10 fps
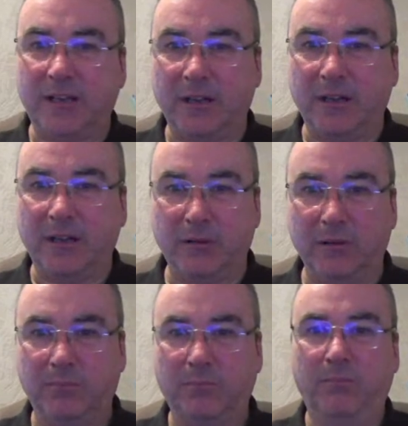aqua
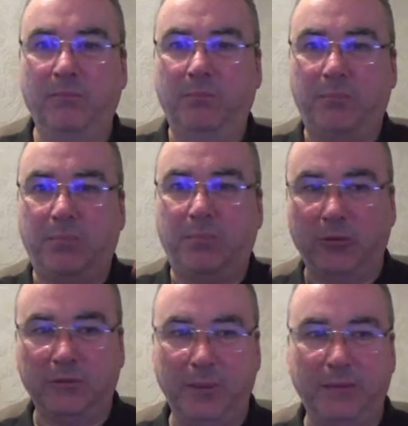
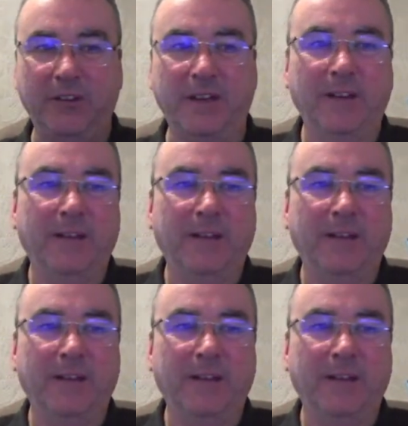Pramod bivvy.